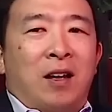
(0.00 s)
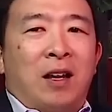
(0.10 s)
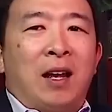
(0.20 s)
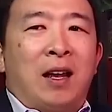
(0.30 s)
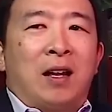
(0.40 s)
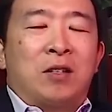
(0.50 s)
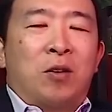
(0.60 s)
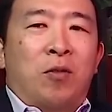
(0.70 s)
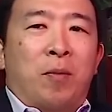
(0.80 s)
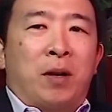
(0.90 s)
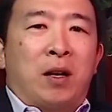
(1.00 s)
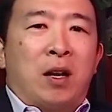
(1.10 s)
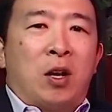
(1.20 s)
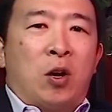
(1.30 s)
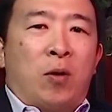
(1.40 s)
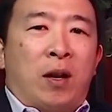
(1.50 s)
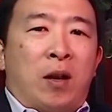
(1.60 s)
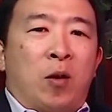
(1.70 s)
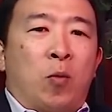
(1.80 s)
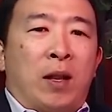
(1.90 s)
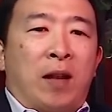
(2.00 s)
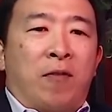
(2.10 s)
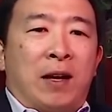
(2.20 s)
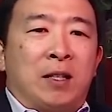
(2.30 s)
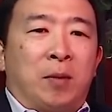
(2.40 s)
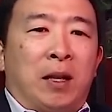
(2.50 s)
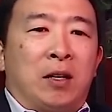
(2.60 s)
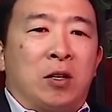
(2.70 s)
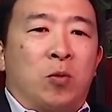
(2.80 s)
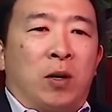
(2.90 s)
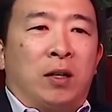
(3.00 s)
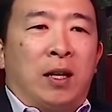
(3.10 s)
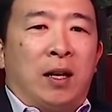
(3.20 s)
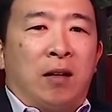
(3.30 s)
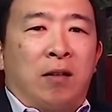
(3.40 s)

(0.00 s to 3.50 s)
yeah yeah so but you know and, and then when they find something that does work they